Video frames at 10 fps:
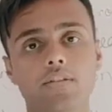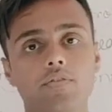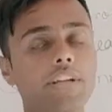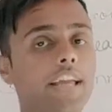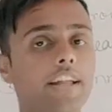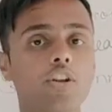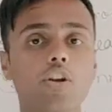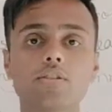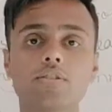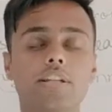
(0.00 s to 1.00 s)
We
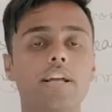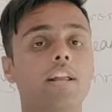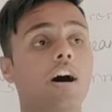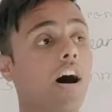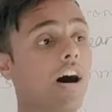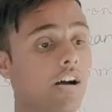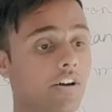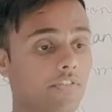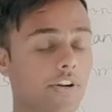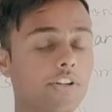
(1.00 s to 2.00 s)
cannot sell.
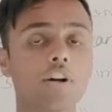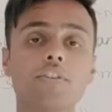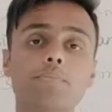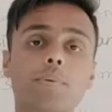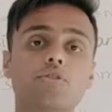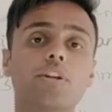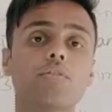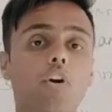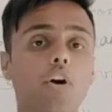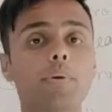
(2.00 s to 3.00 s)
Our front office
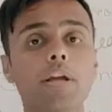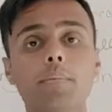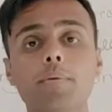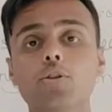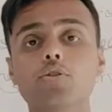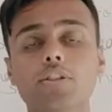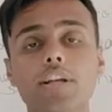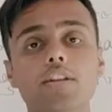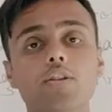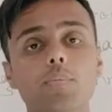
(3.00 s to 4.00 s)
personnel won't be able to
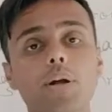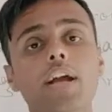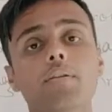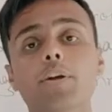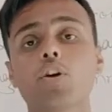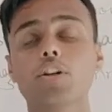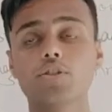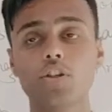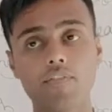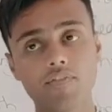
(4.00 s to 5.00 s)
sell the room again
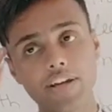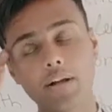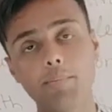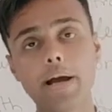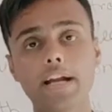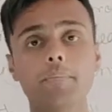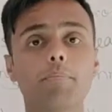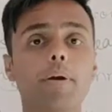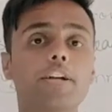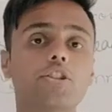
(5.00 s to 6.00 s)
because you have made a bad
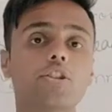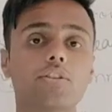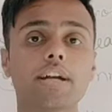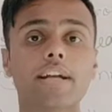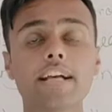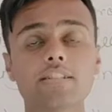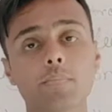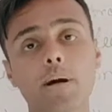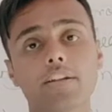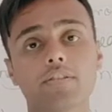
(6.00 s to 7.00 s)
impression on the guest
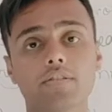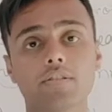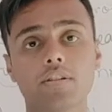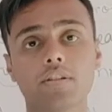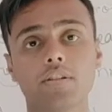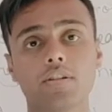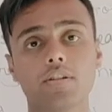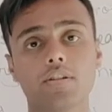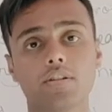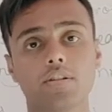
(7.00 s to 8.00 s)
mind,
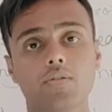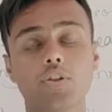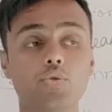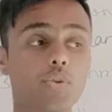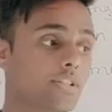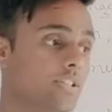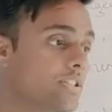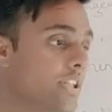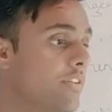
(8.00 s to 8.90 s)
which was